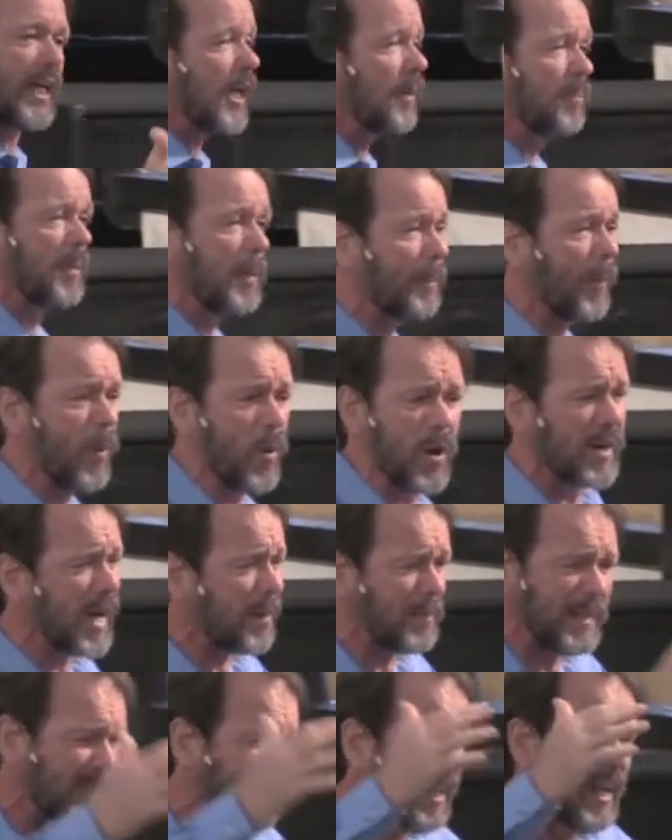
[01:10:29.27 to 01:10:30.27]
can be born. I
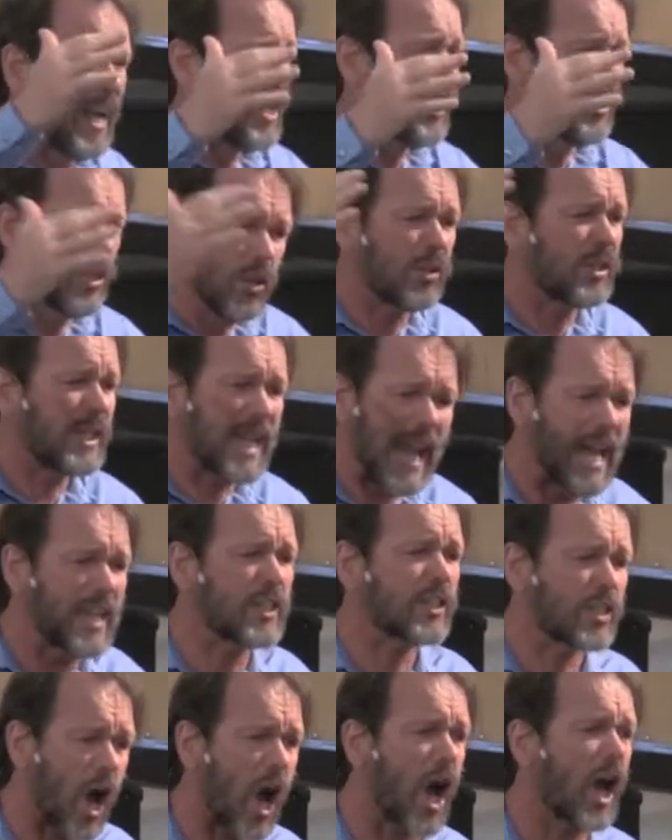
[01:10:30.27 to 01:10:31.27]
mean, you
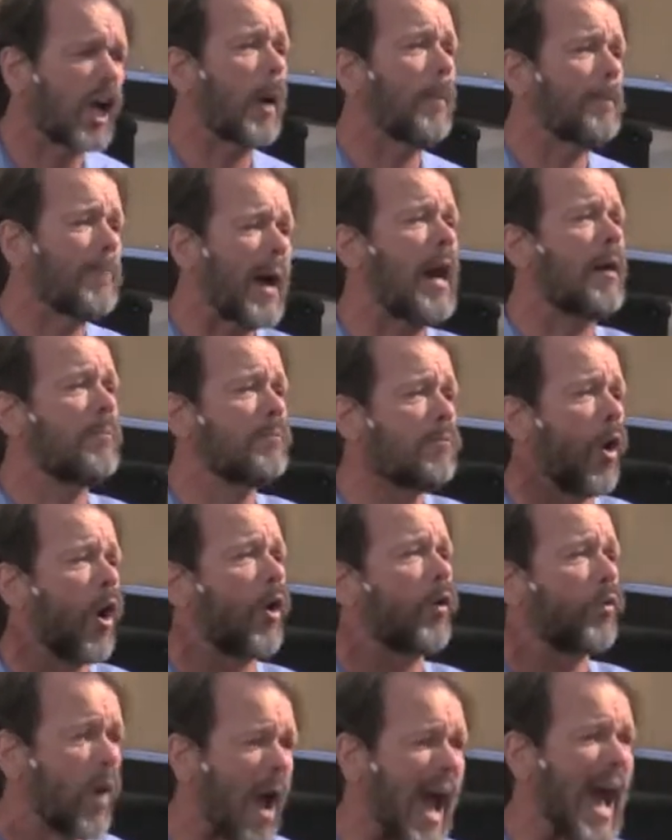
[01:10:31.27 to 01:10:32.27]
can't talk about
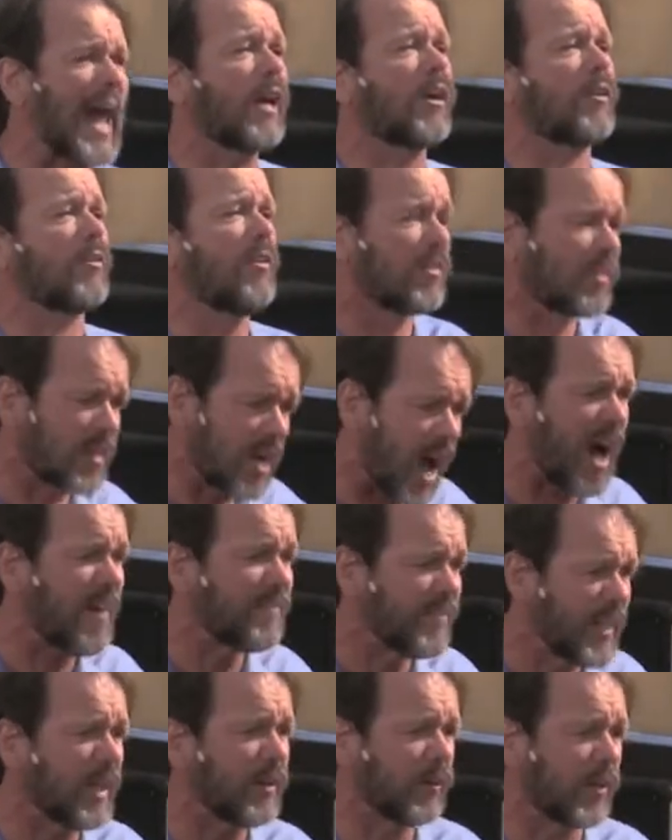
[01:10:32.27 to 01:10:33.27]
more radical
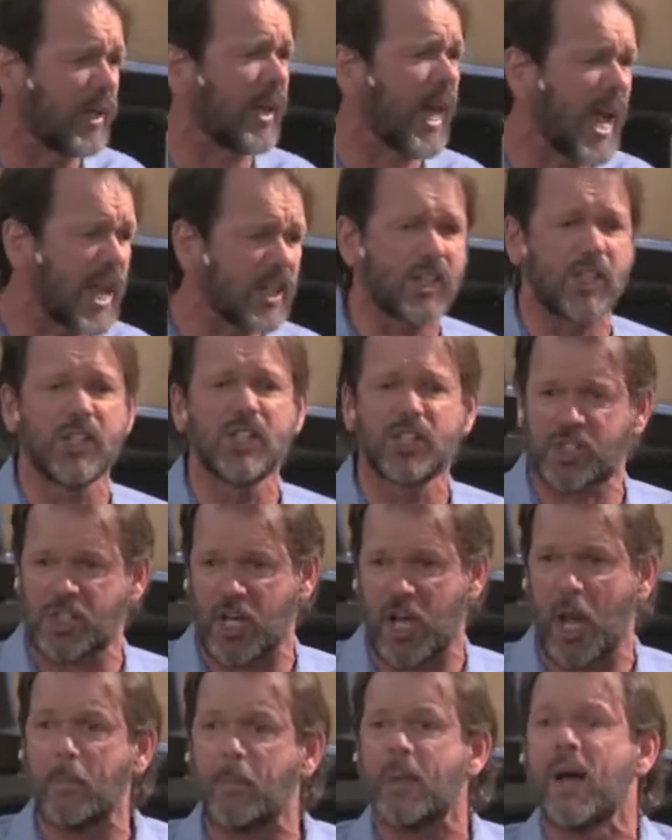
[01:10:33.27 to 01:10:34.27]
covenant
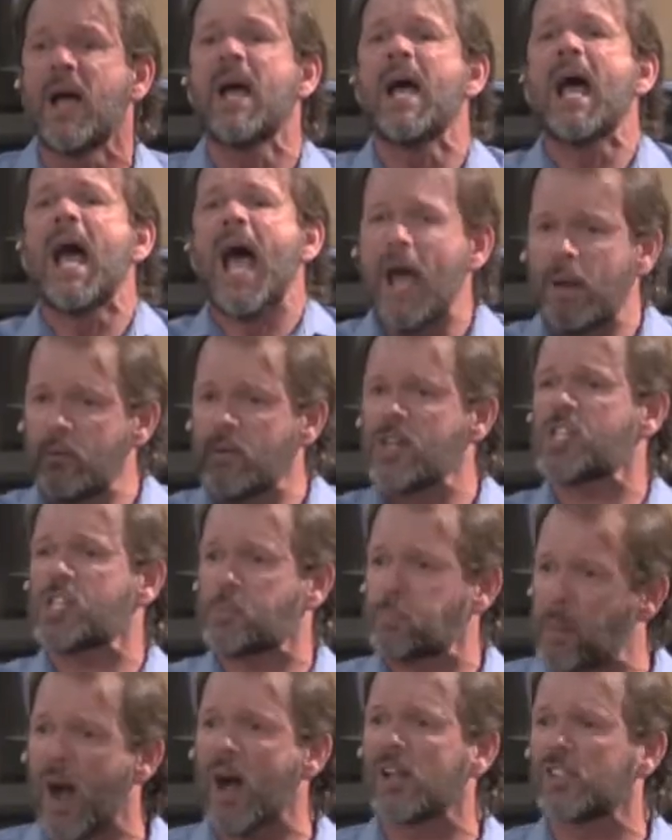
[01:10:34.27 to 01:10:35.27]
relationship and
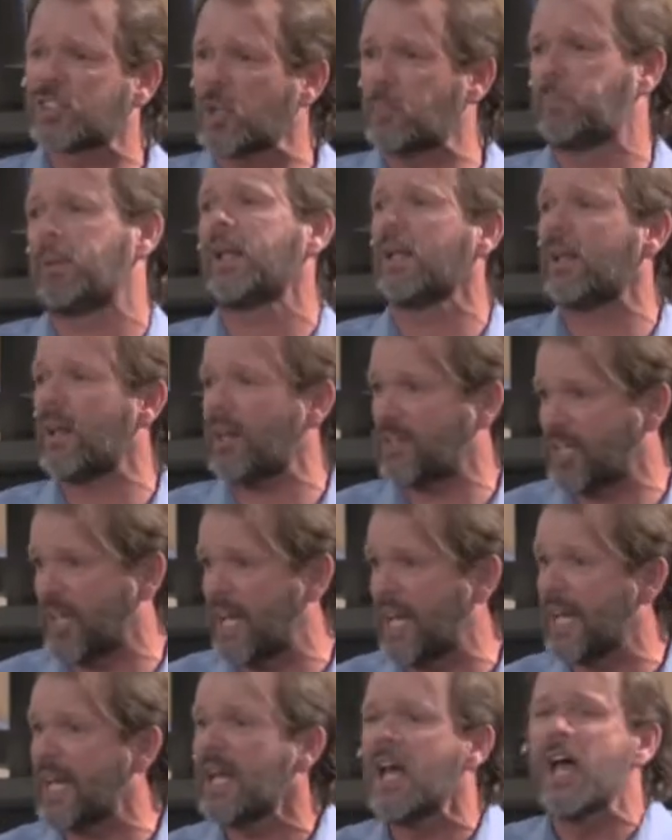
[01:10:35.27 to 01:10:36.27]

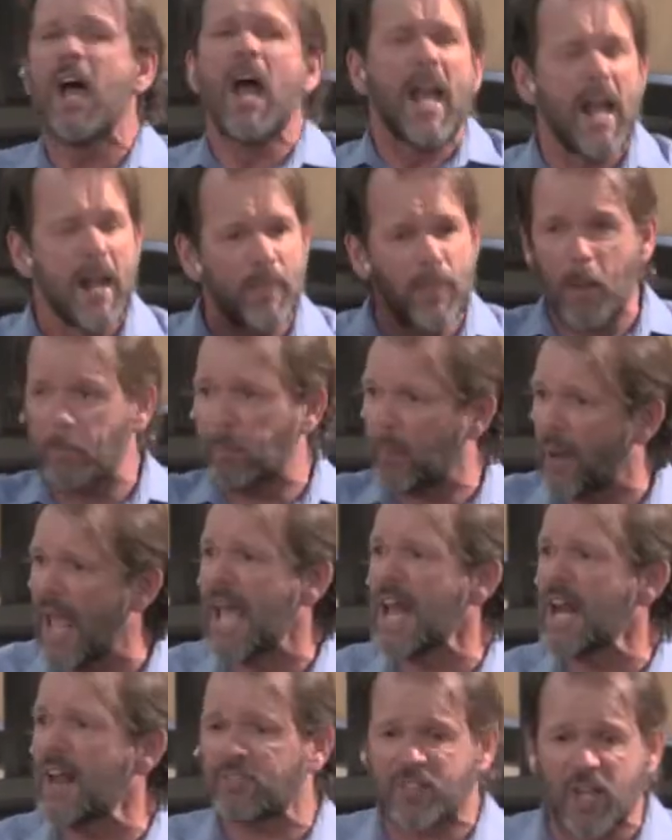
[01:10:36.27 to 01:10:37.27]
responsibility in the
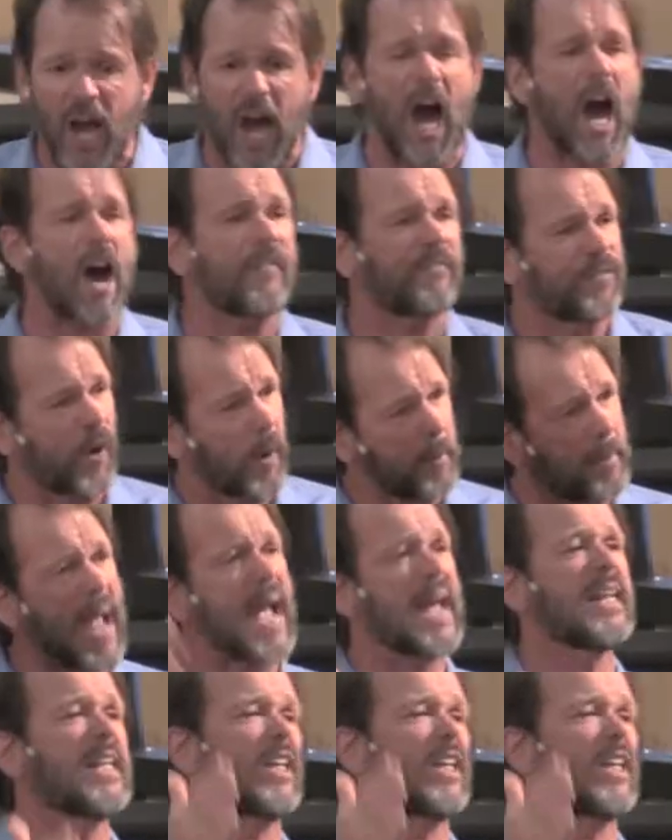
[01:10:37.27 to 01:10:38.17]
plan of God for man